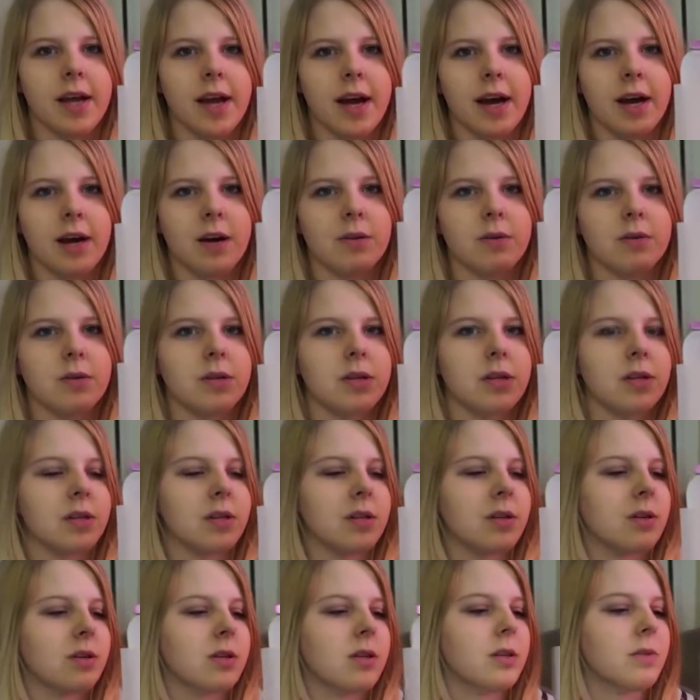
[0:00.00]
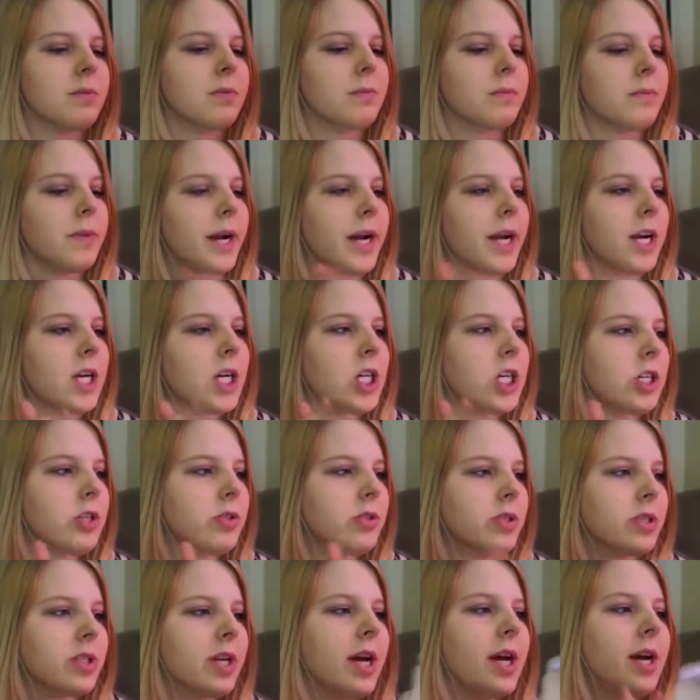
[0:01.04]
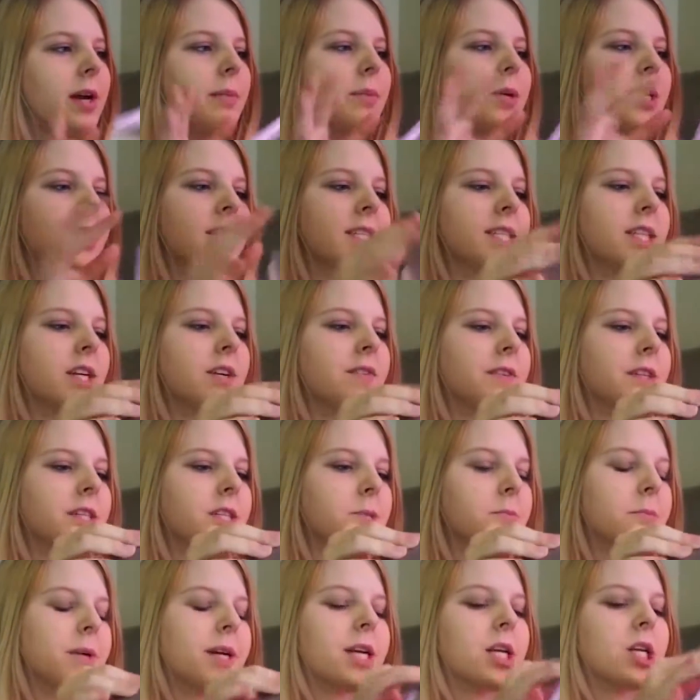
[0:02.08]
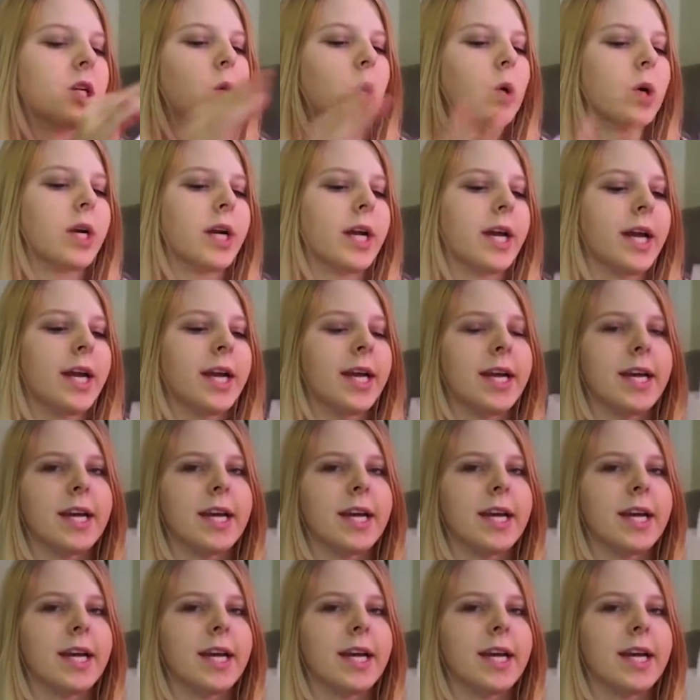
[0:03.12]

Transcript: out little arrows, pretty self-explanatory.